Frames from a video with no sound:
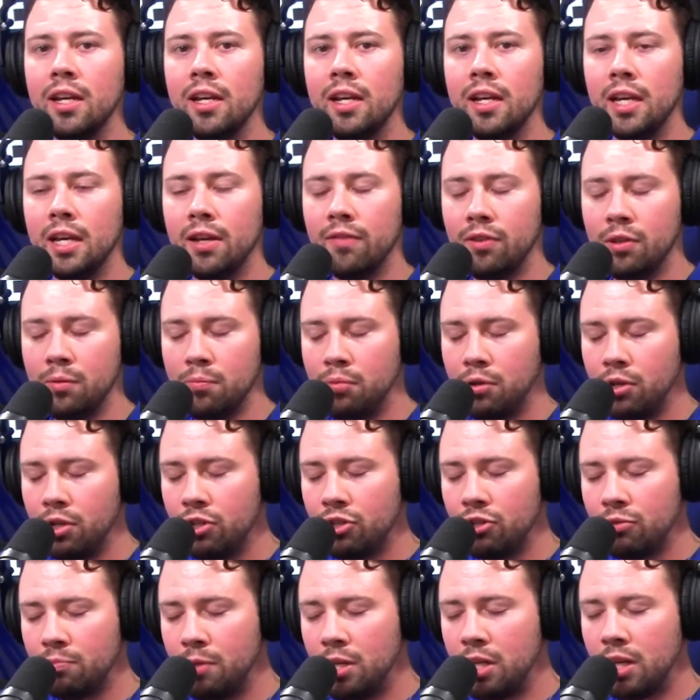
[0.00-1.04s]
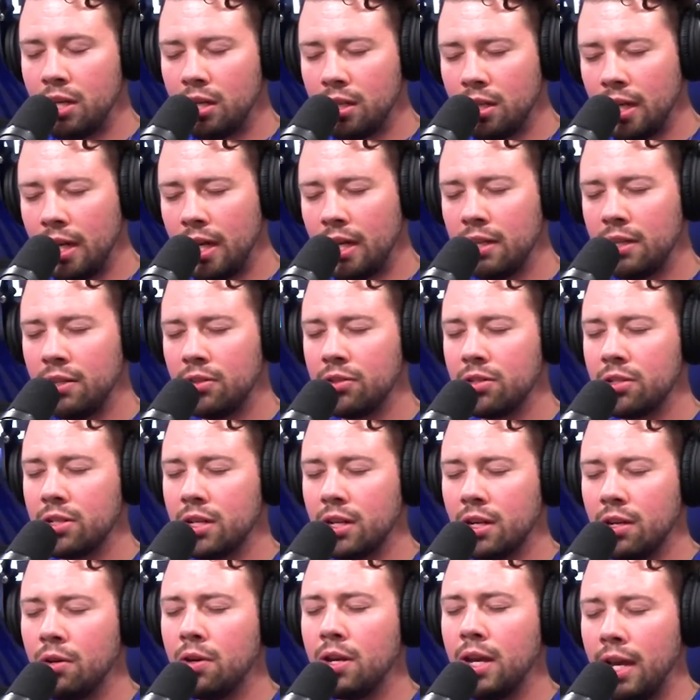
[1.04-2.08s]
If you push beyond that and you're just like,
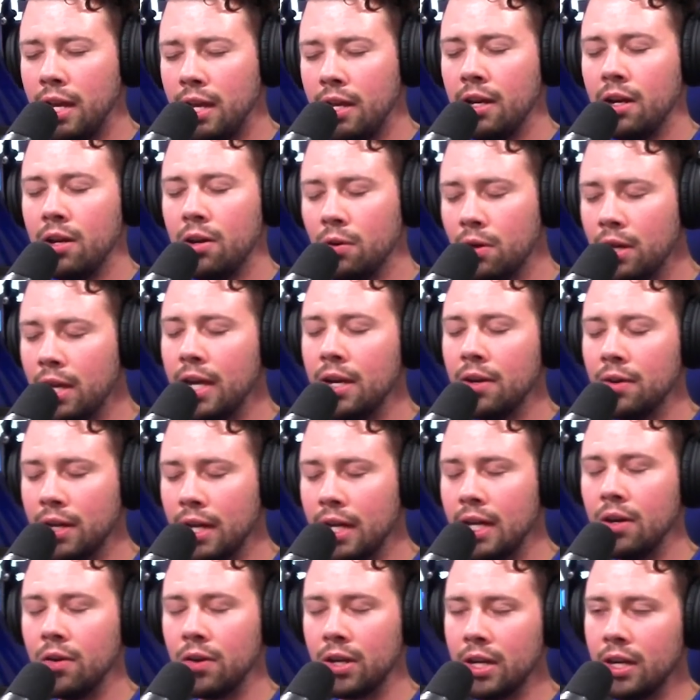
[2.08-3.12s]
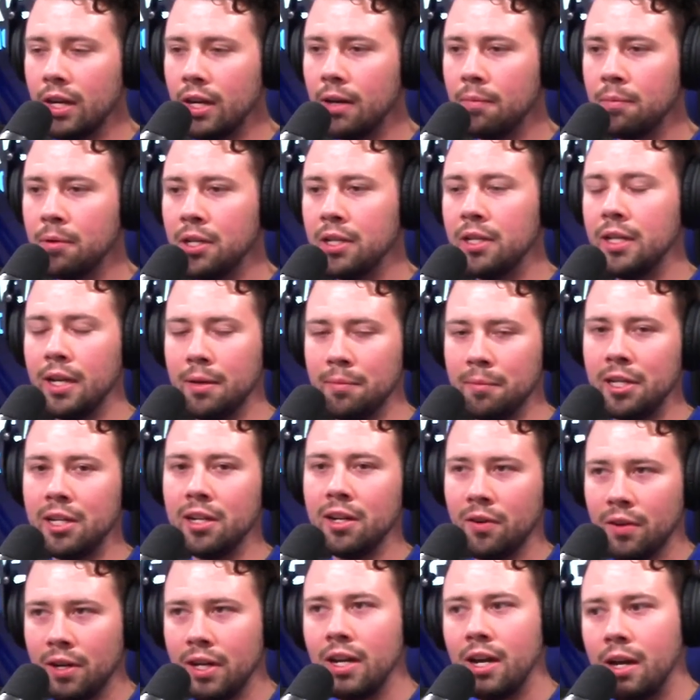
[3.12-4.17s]
okay, I'll get up. Damn it, I'll
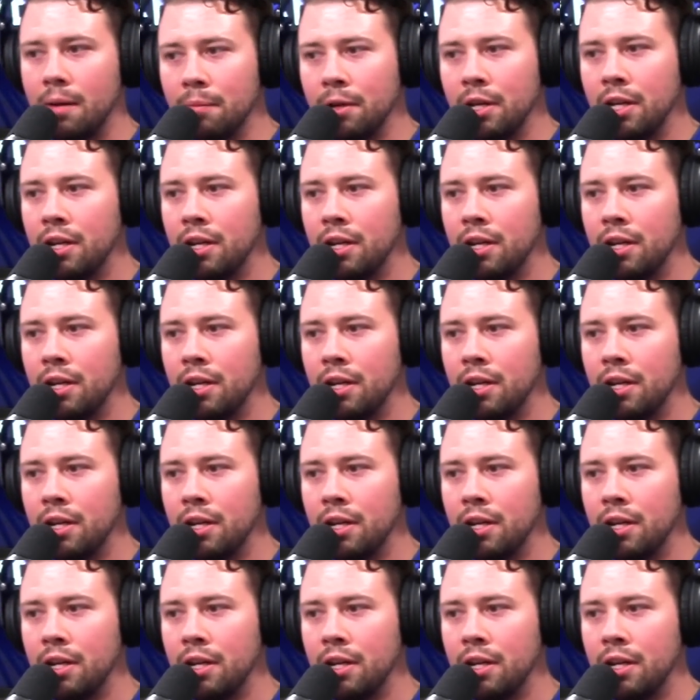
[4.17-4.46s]
get up.